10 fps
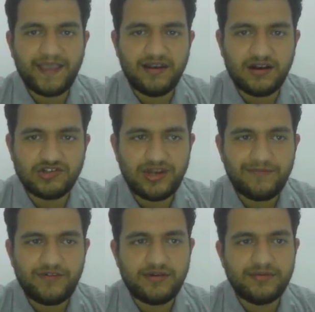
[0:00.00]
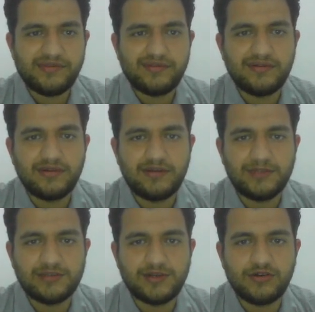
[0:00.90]
Large lymph nodes,
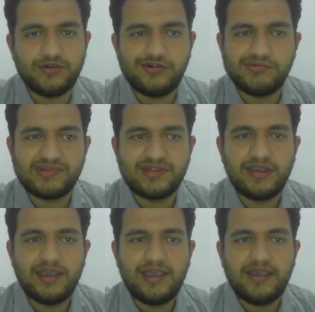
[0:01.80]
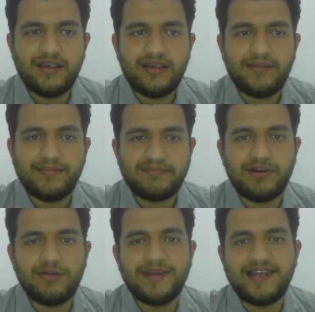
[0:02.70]
multiple groups,
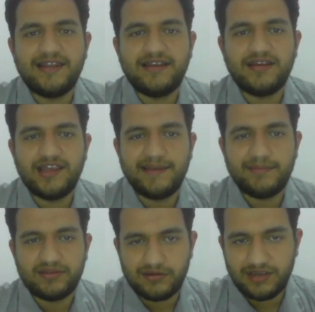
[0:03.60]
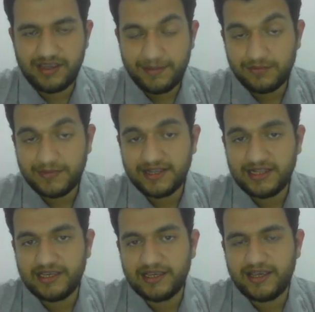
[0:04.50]
splenomegaly,
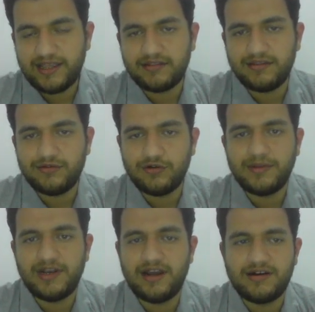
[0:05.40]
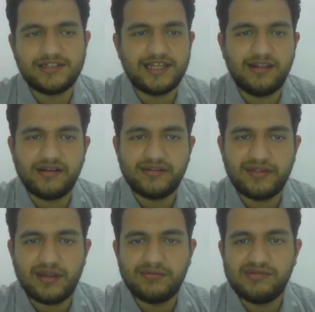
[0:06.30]
hepatomegaly, and normal heart and lung
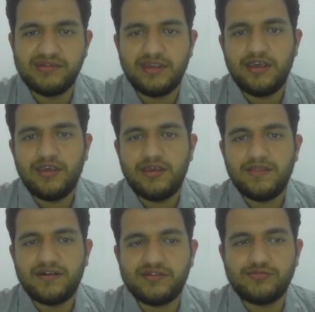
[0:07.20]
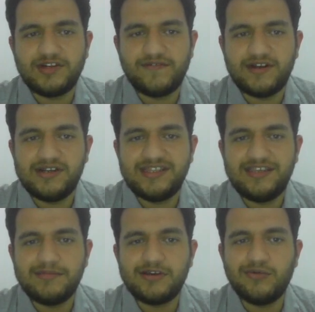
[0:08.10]
sounds. There is no peripheral
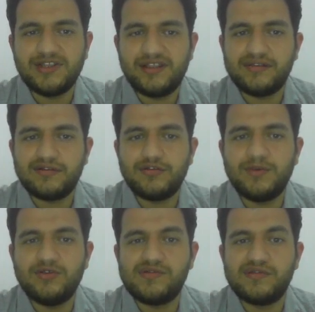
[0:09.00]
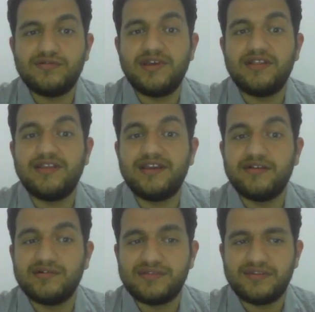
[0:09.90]
edema. What test could be used to
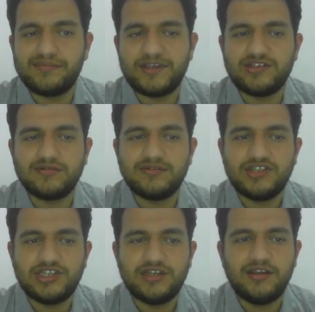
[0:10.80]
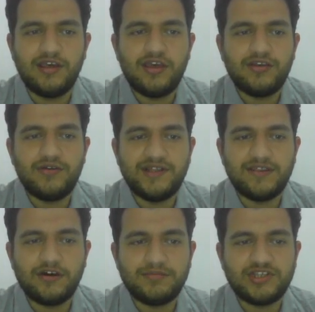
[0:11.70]
diagnose this patient condition? You read
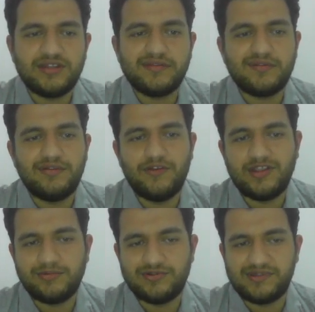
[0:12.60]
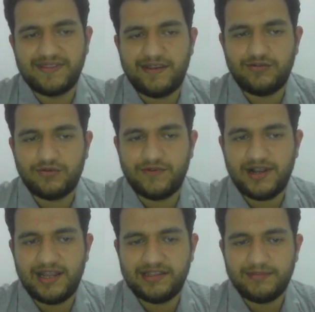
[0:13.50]
the options. You end up choosing the
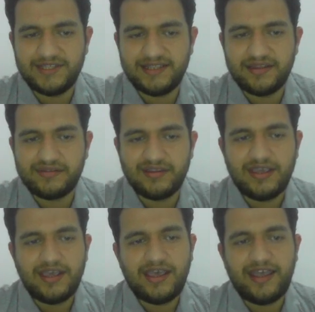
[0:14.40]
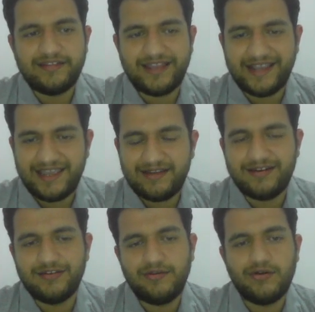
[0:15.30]
heterophile antibody test. And
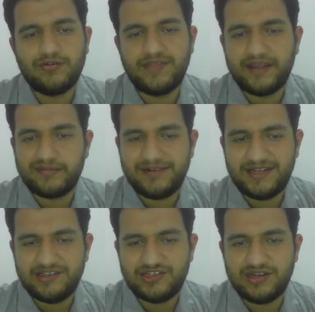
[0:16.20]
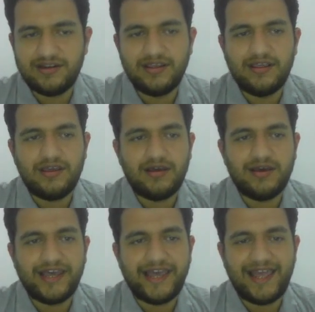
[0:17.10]
again, you go to the explanation
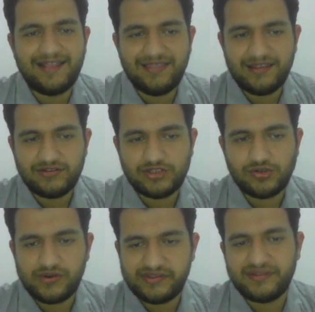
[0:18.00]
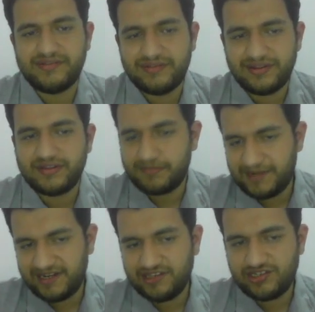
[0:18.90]
and the choices
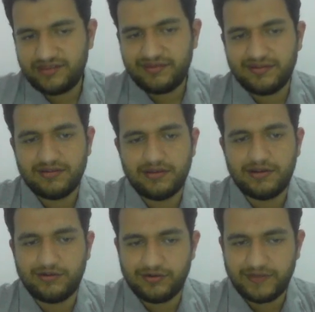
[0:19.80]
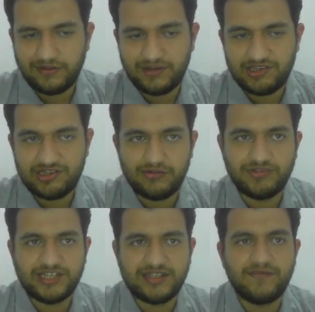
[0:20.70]
explanations. Ignore the educational
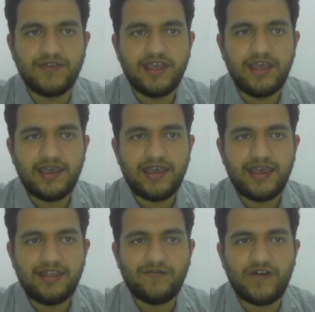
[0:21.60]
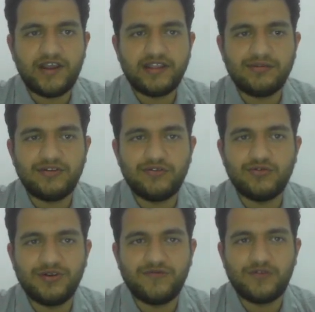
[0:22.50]
objective and find out
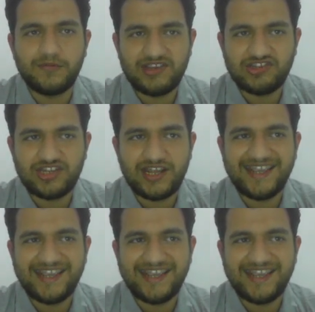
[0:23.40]
new information.